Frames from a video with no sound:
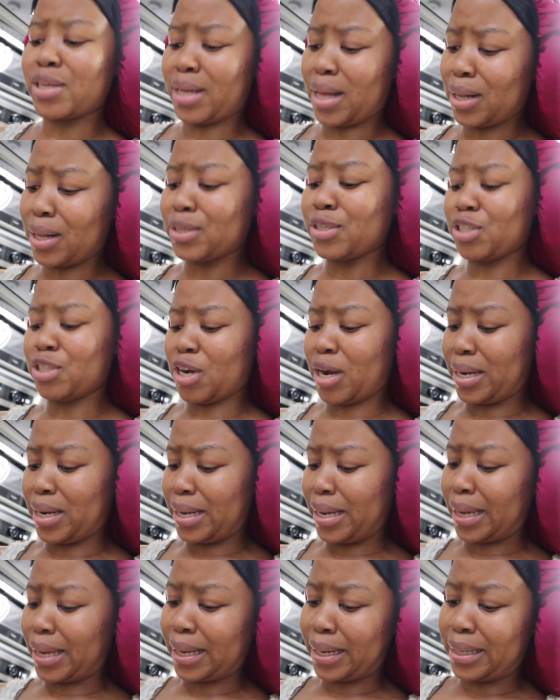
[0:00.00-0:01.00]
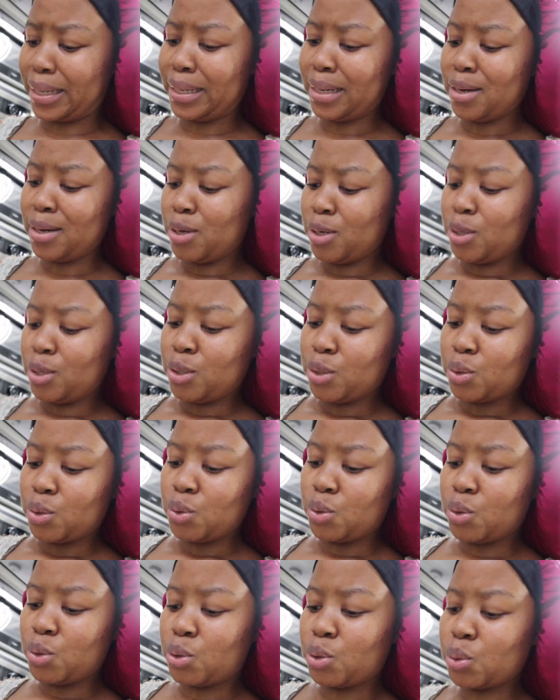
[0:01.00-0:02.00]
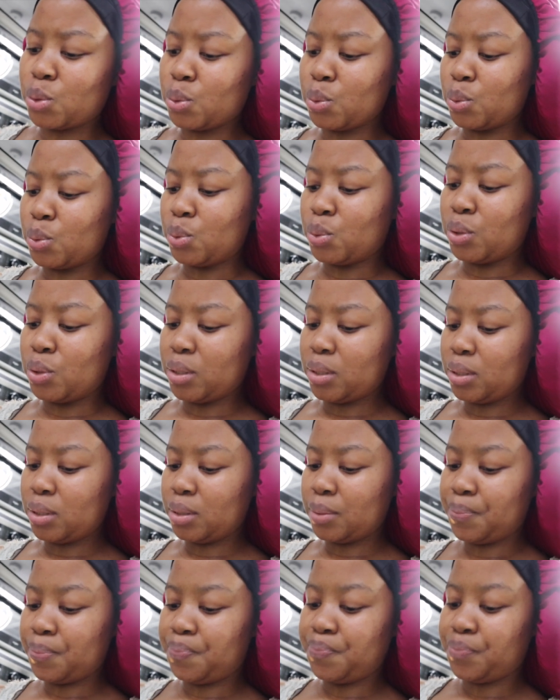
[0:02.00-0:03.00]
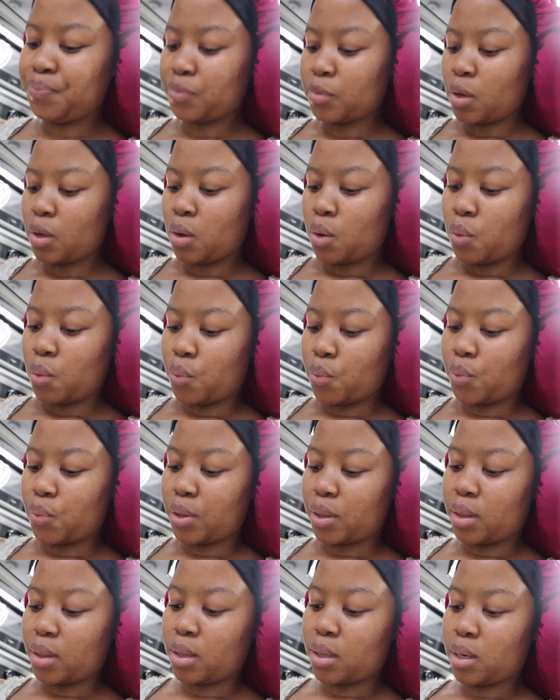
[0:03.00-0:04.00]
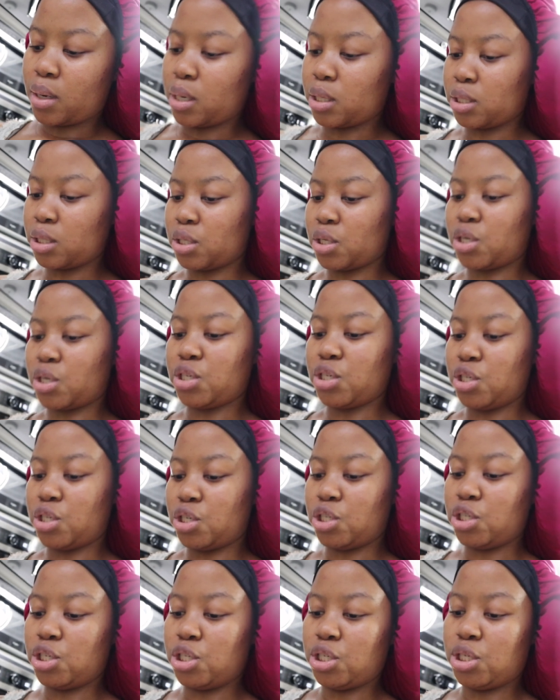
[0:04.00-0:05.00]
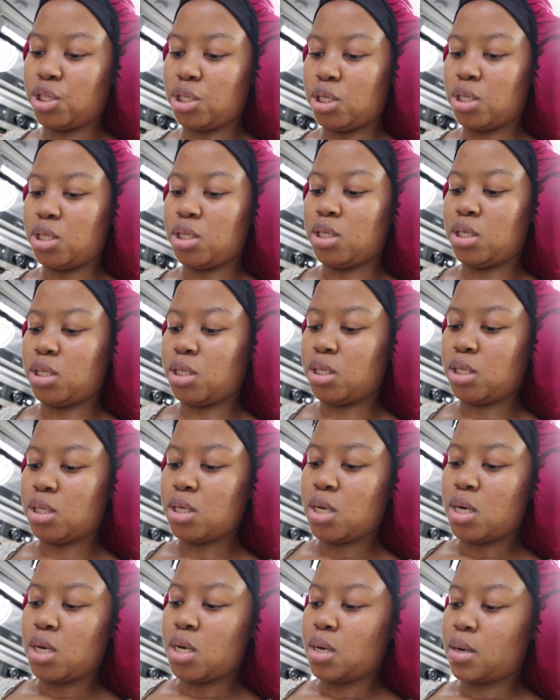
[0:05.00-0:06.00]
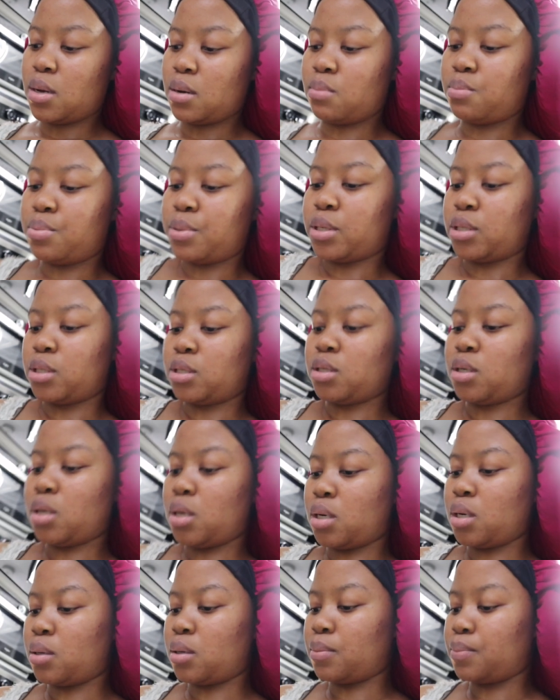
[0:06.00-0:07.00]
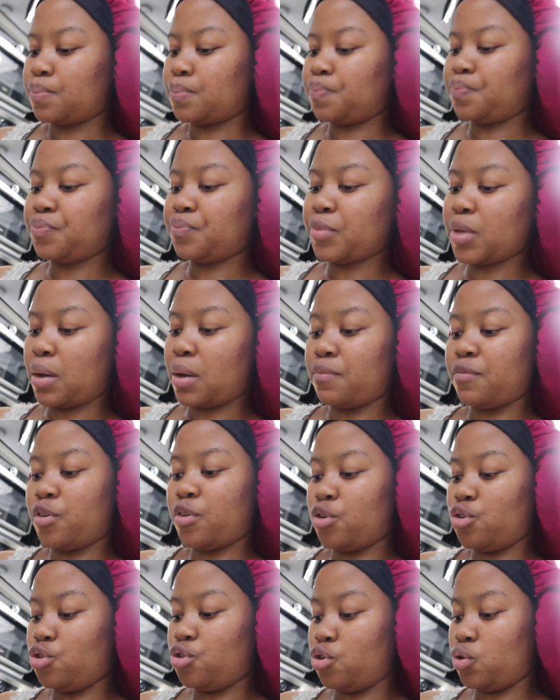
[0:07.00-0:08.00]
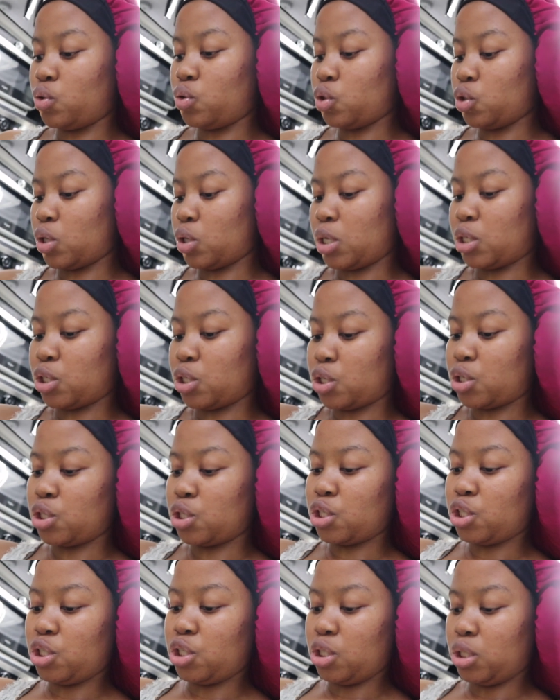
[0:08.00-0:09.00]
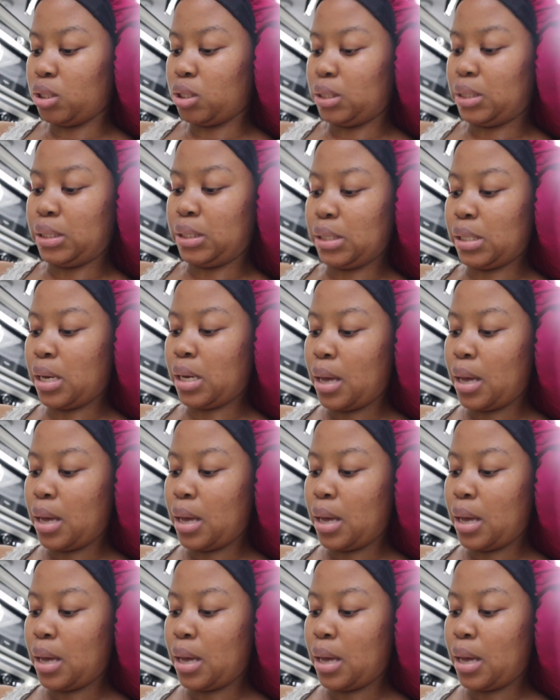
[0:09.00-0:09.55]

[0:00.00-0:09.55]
I'll try again soon with the lasagna sheets, but I'm very new to lasagna sheets,